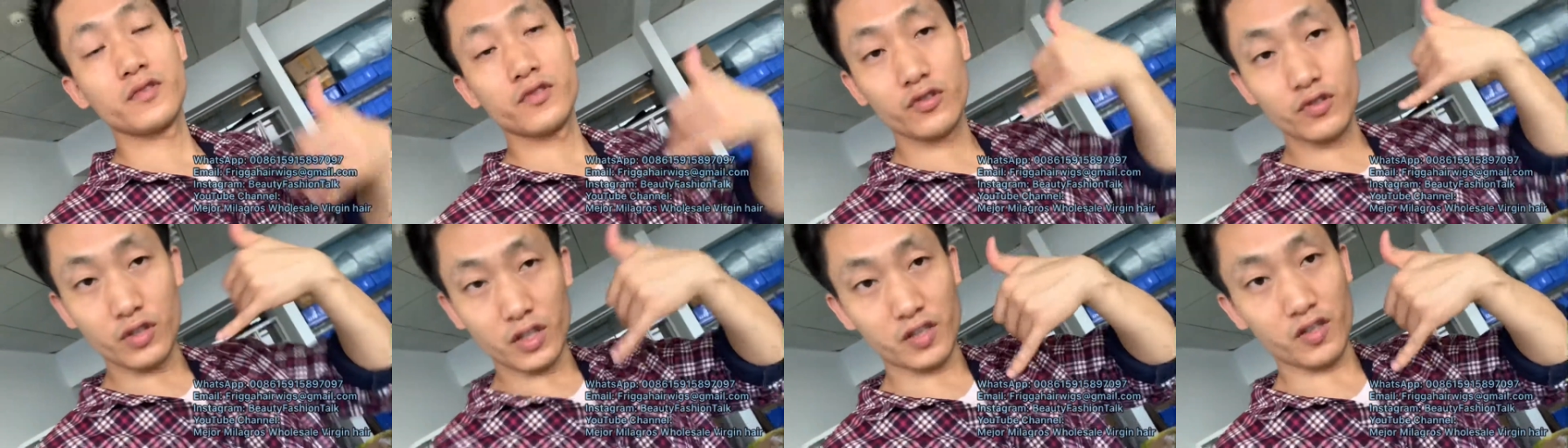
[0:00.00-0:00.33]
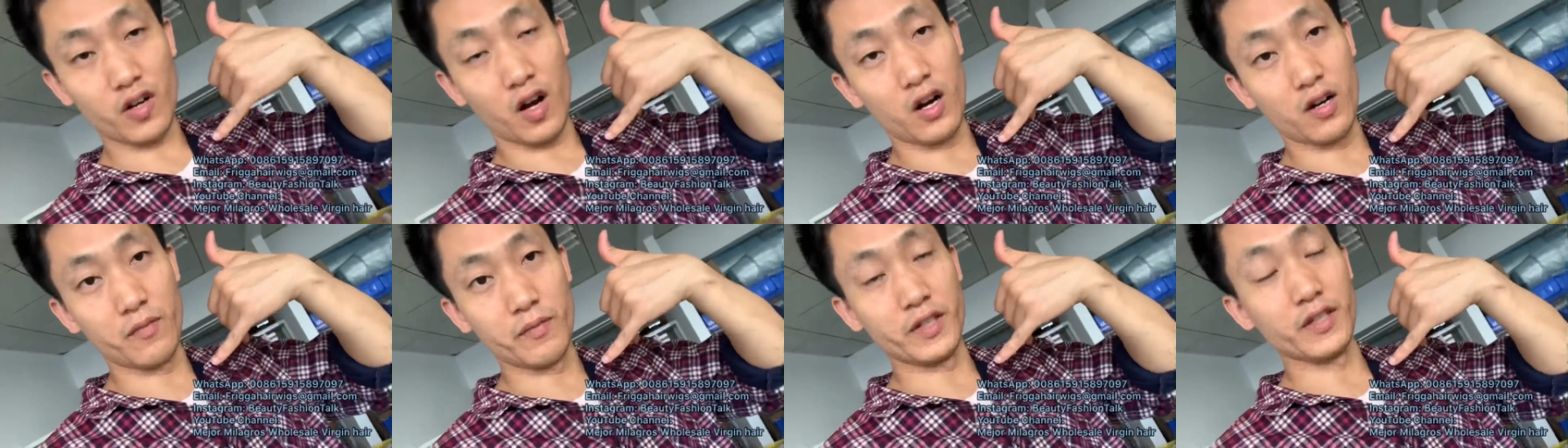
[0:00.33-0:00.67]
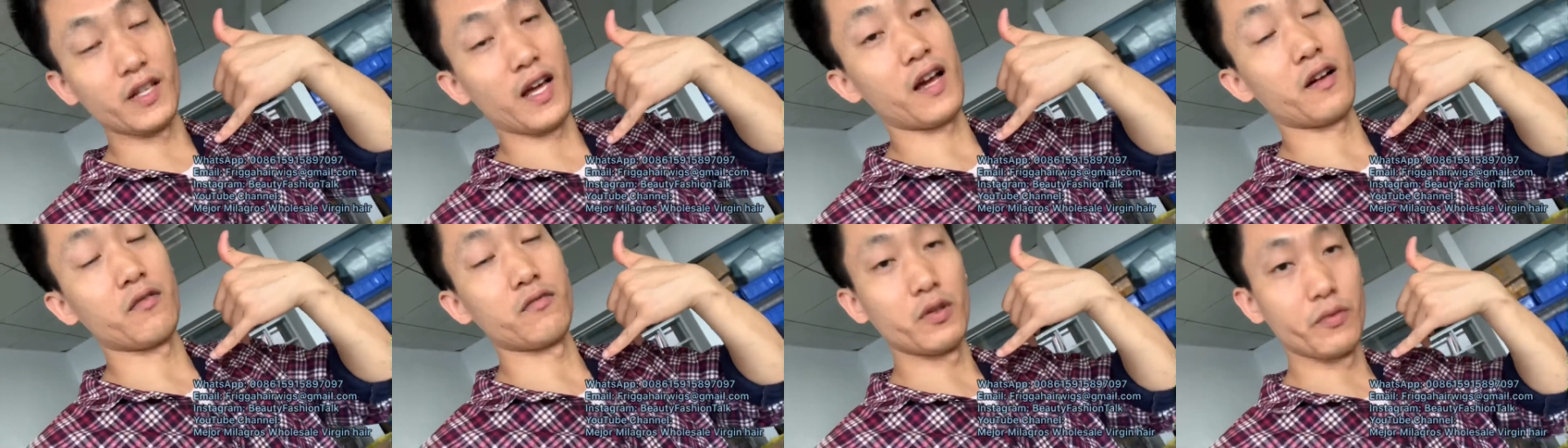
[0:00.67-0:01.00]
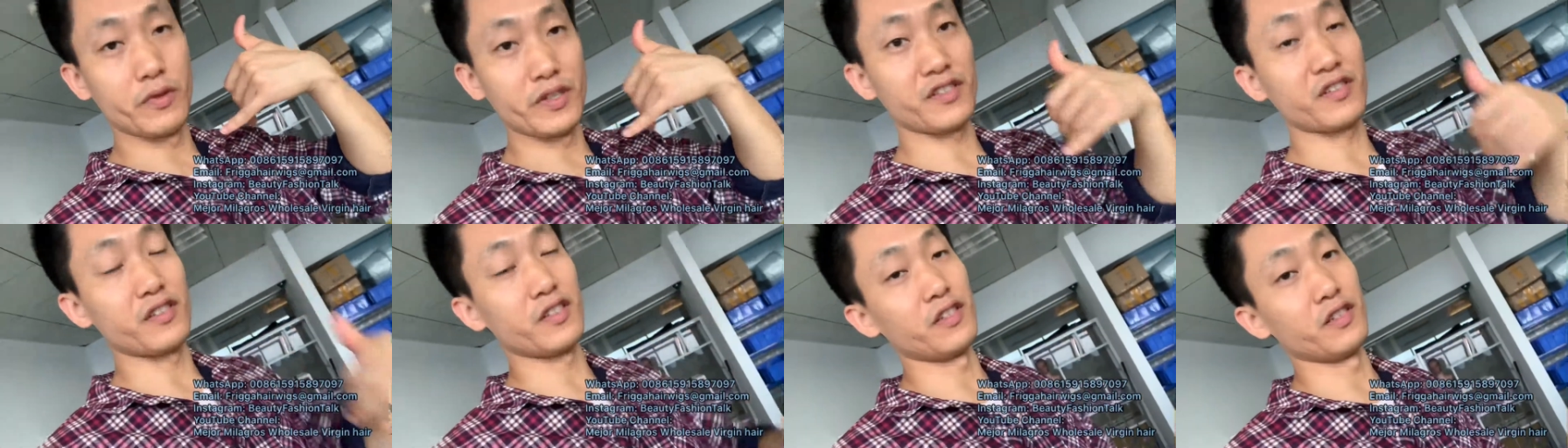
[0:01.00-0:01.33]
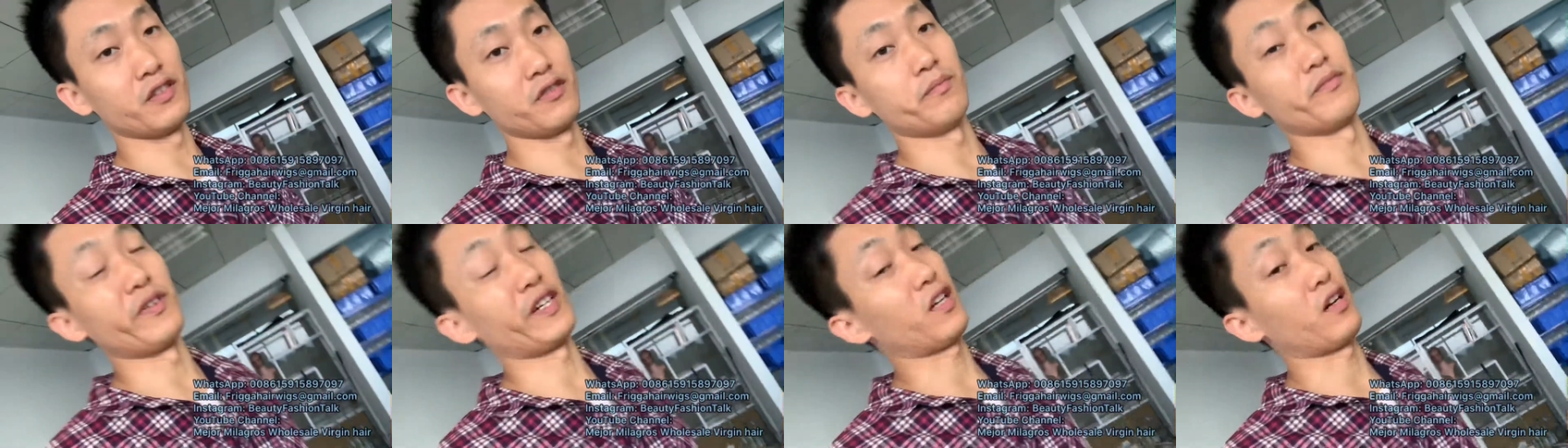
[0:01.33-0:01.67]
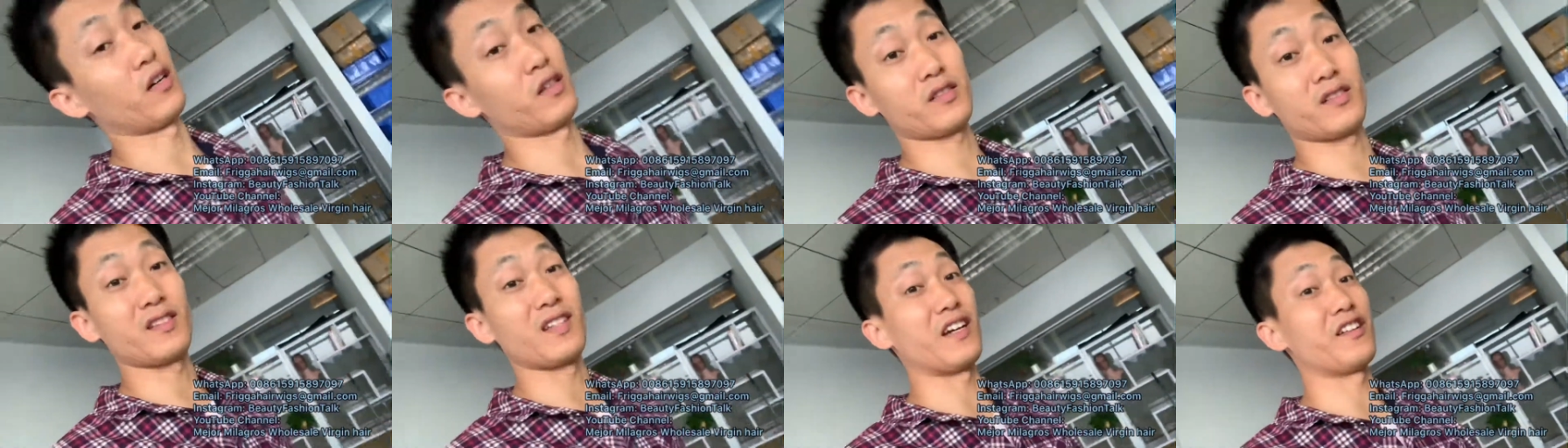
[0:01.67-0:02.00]
just call me, then we will see you,
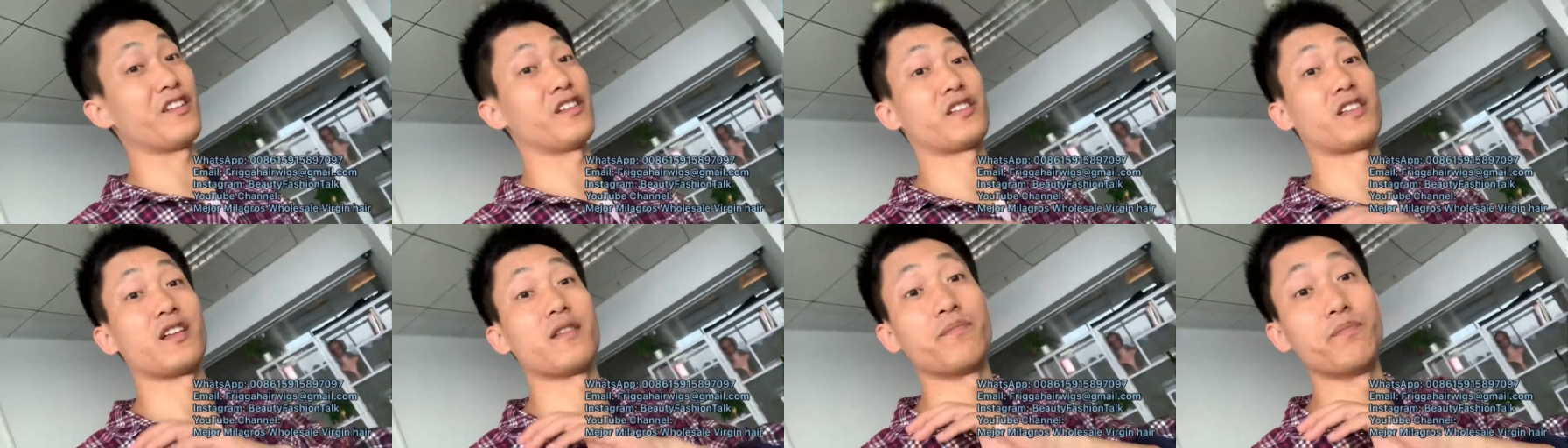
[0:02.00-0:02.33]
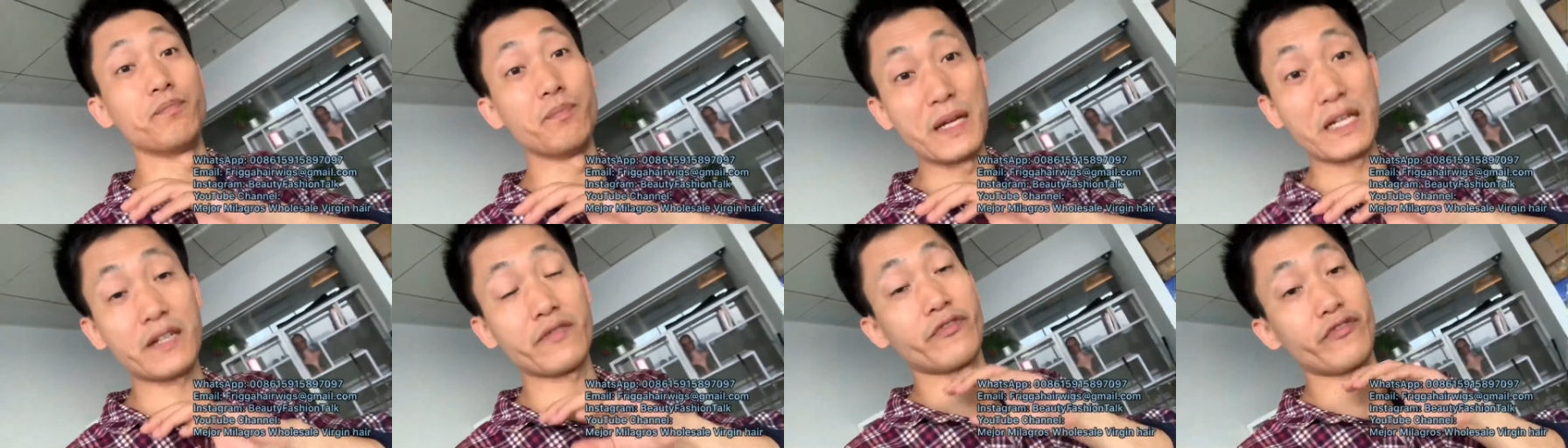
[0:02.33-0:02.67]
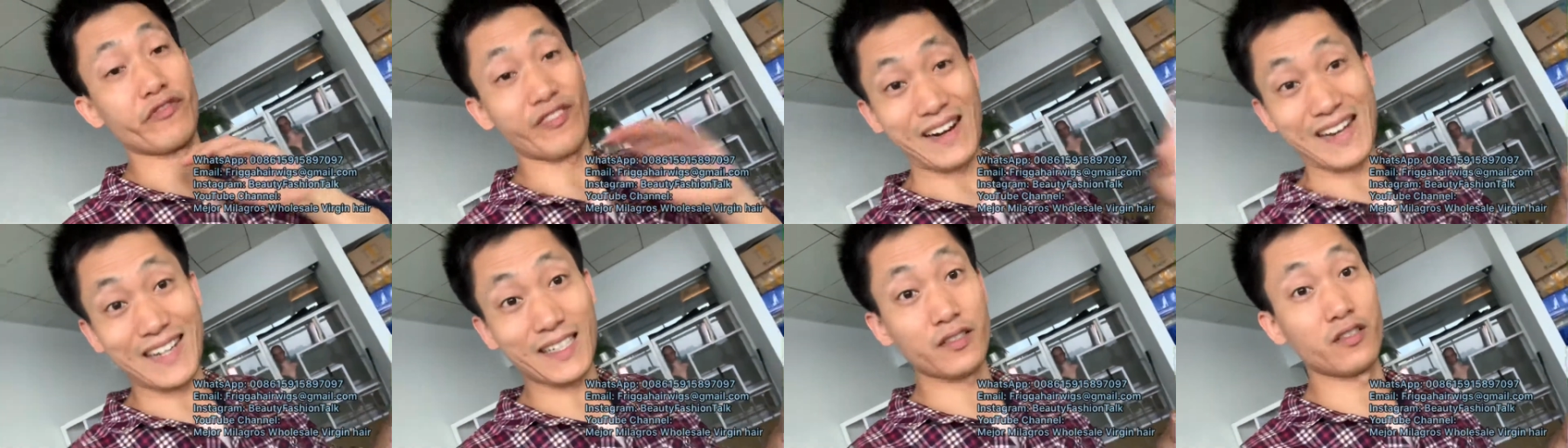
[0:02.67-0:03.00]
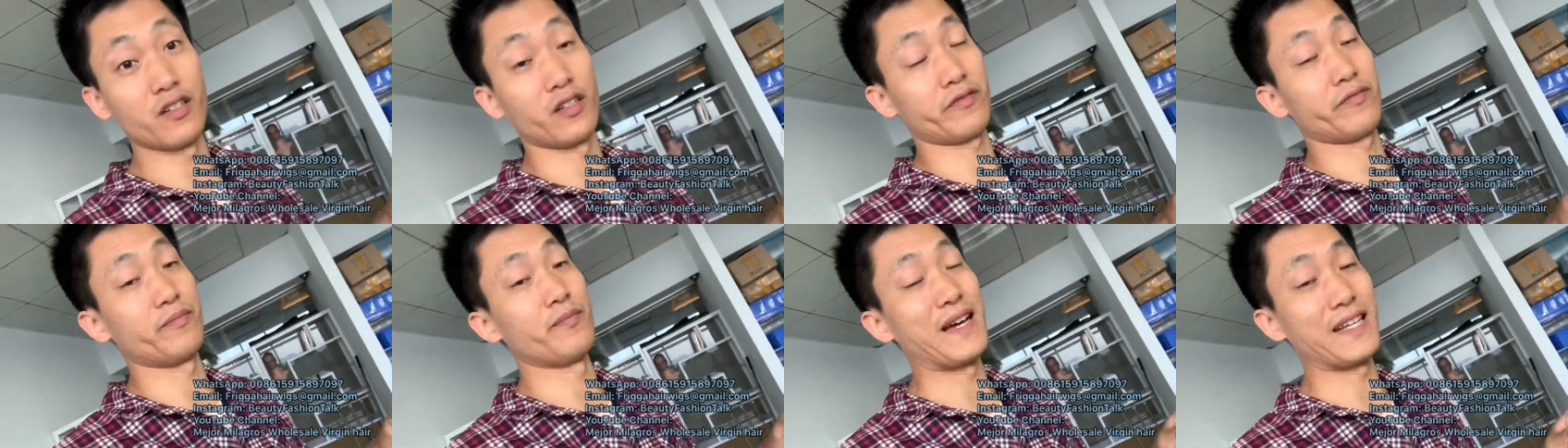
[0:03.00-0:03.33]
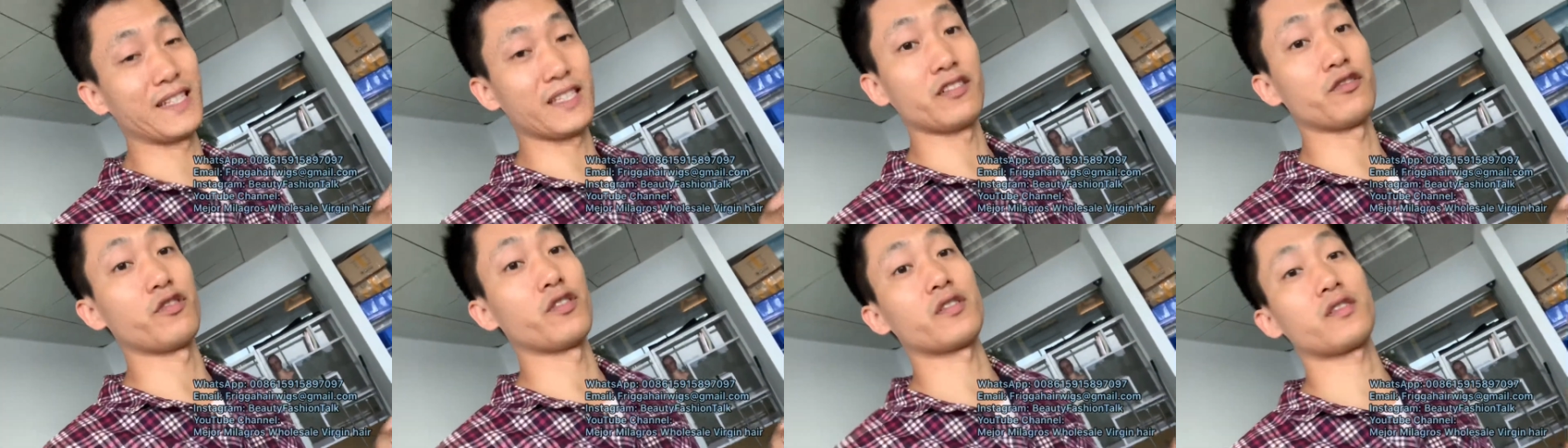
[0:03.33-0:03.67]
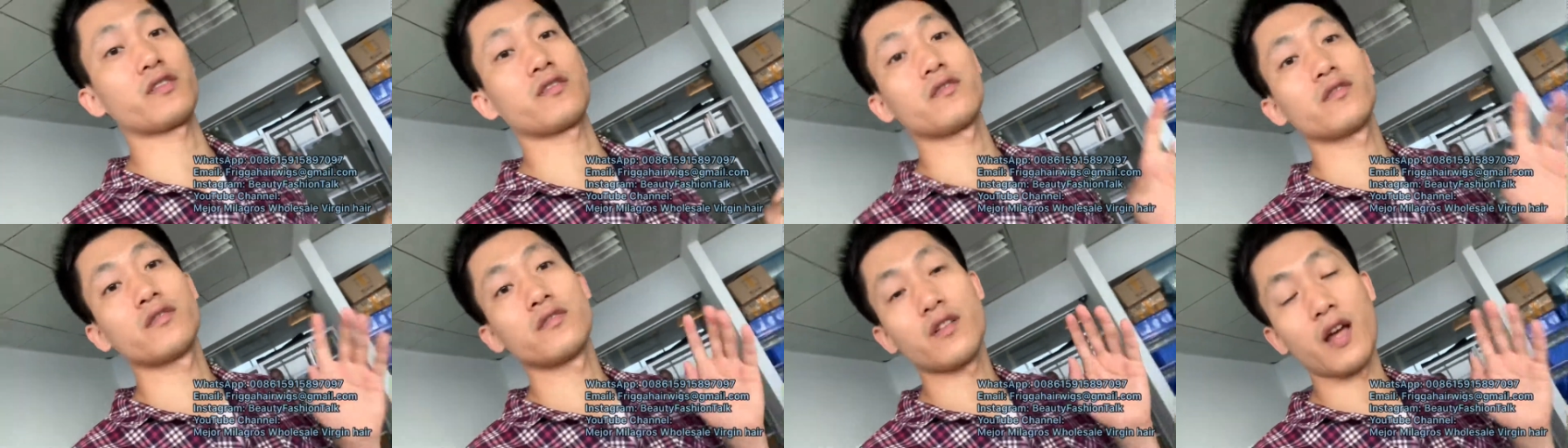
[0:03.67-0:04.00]
because there is a big flood of messages
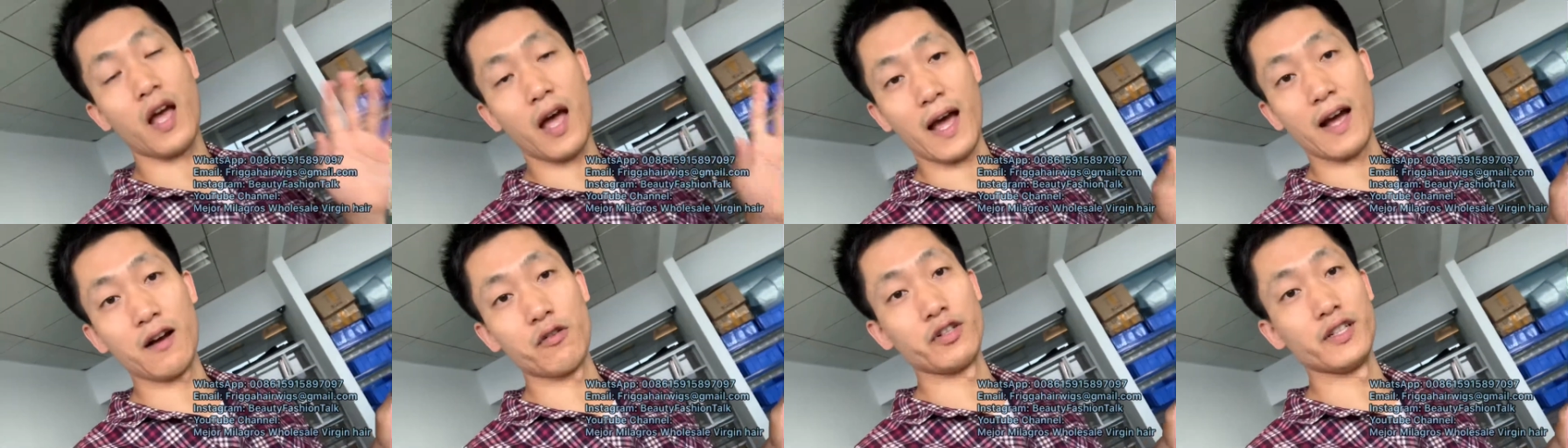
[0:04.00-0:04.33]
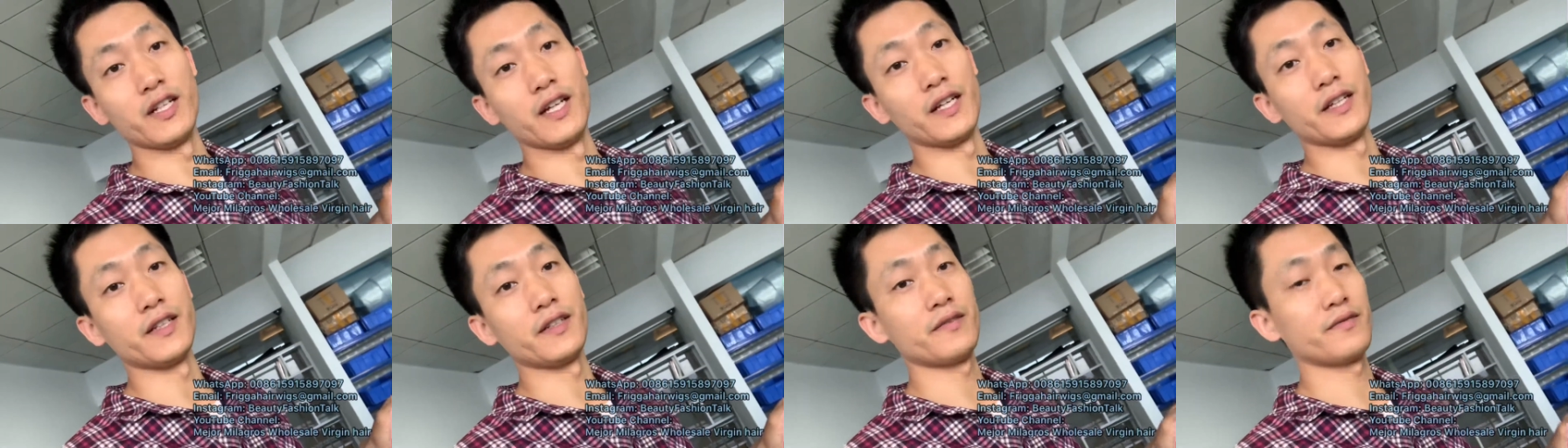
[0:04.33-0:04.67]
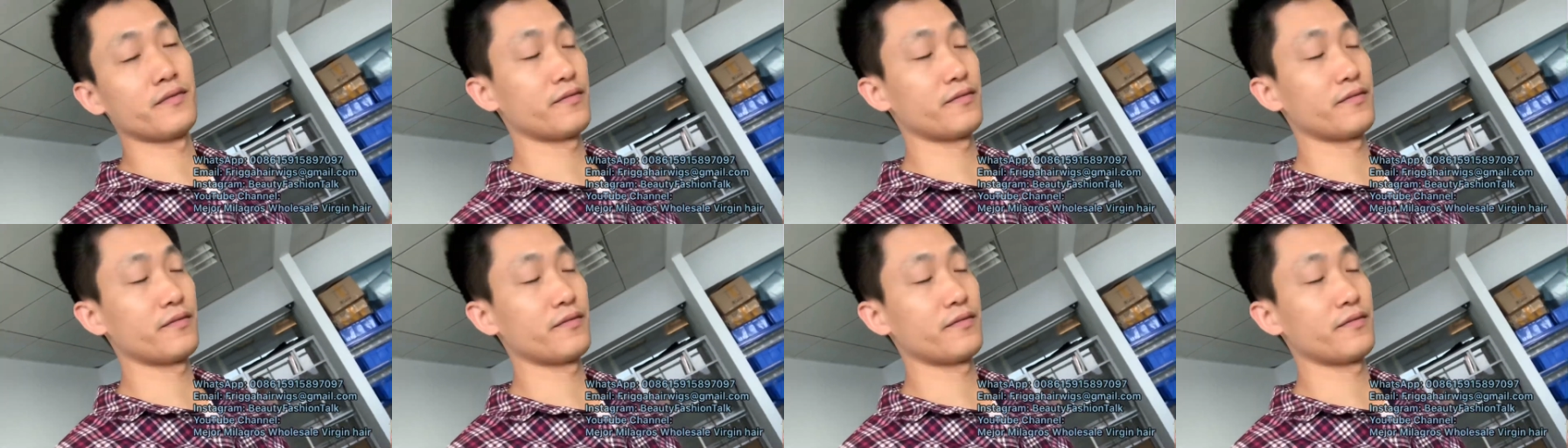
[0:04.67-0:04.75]
every day.